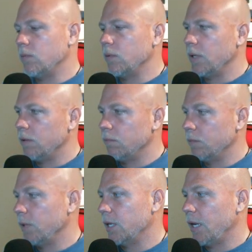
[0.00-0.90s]
we
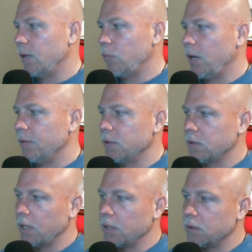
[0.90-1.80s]
can
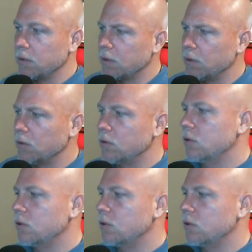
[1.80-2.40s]
hypothesize that they're